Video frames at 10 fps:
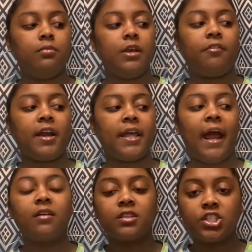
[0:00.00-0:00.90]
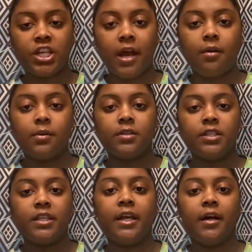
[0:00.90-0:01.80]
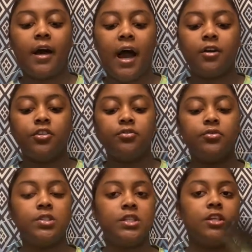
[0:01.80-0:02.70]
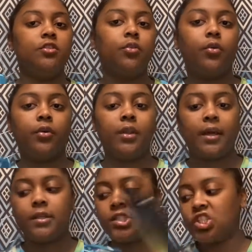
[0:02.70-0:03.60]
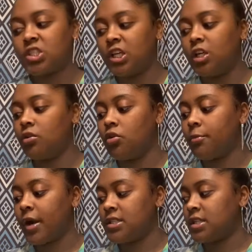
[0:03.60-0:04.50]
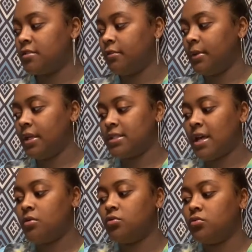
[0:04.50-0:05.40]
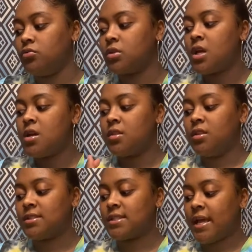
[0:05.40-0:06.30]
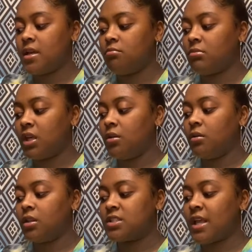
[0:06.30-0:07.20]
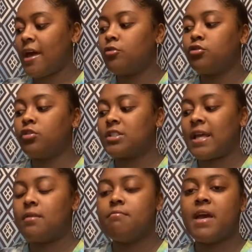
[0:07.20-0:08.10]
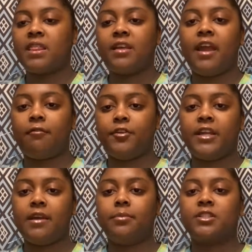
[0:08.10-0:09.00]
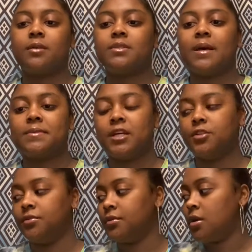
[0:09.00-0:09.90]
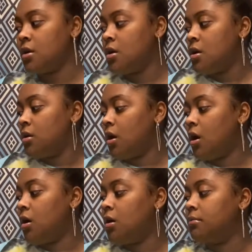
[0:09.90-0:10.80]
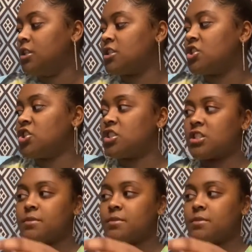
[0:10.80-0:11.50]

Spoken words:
If I get out the shower, then yeah, I'll use either or. Like, it's just an either or process for me because I don't use the same thing. I don't do the same method every day, but sometimes I do. This is just a